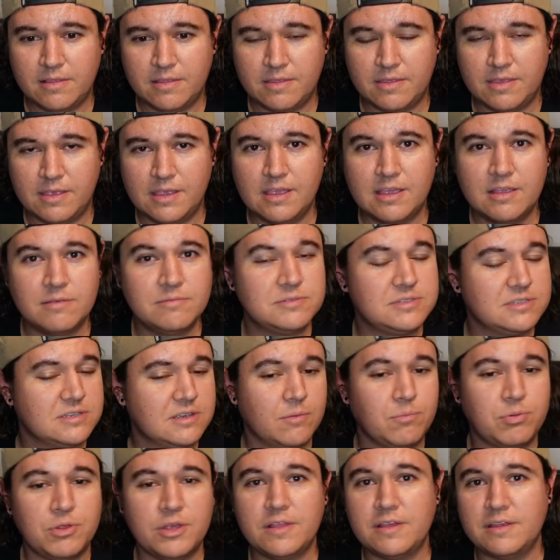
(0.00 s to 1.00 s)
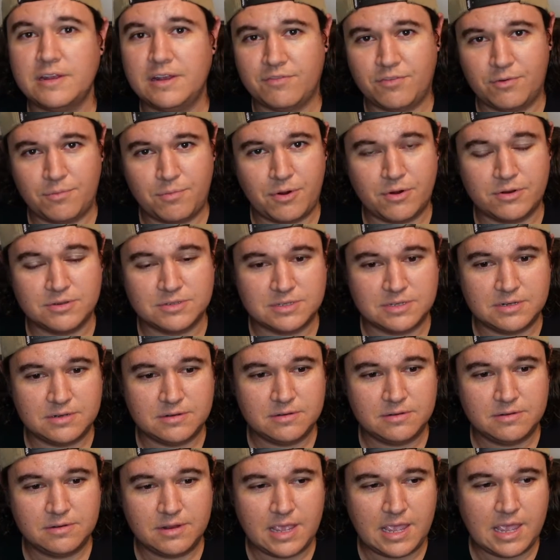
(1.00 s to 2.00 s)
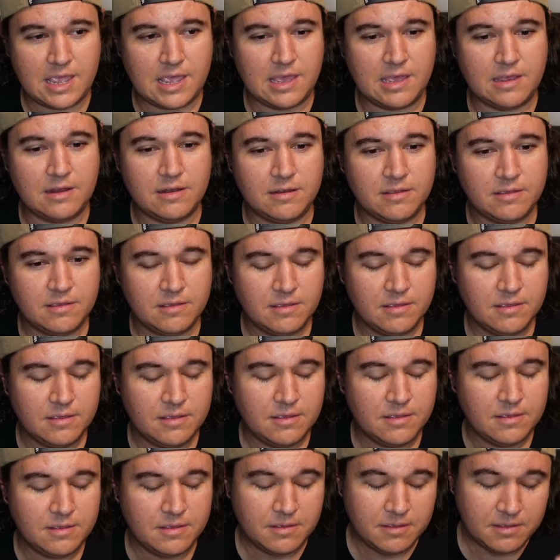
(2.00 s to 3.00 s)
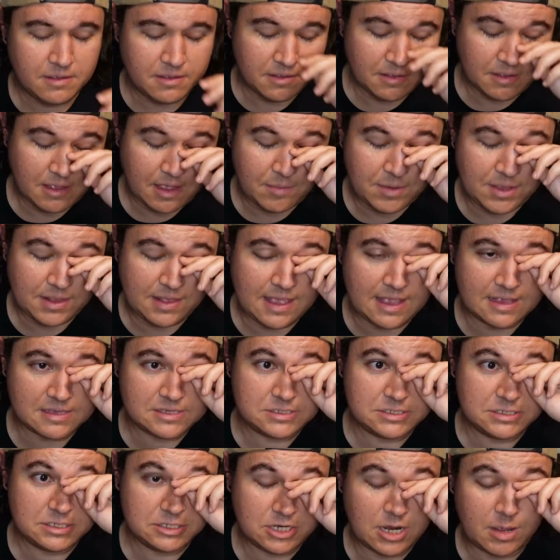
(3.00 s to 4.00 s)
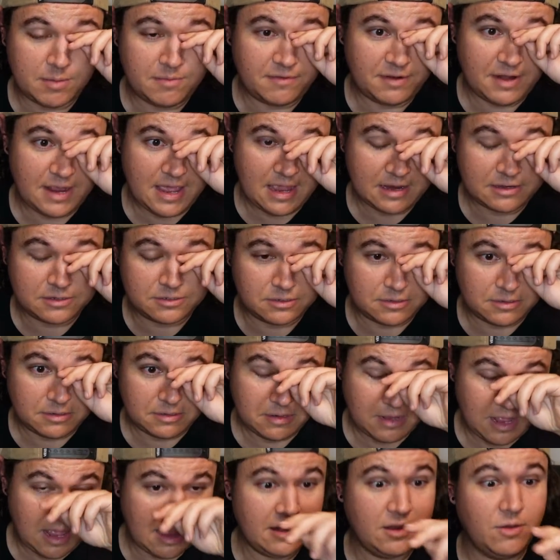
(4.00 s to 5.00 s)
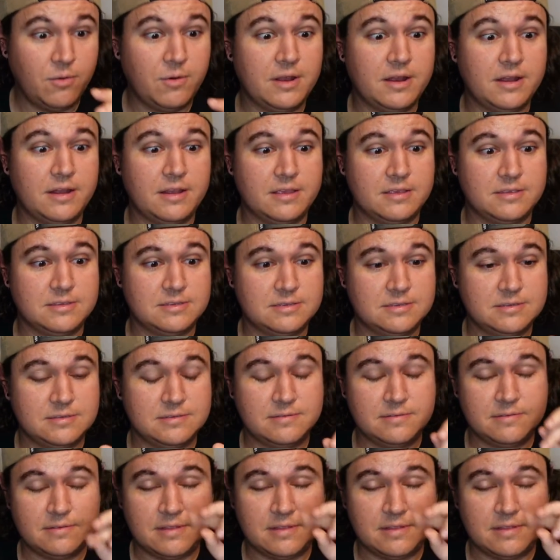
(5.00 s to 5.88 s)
He's a completely different person. And, I mean, that's the job of an actor. I know what it is.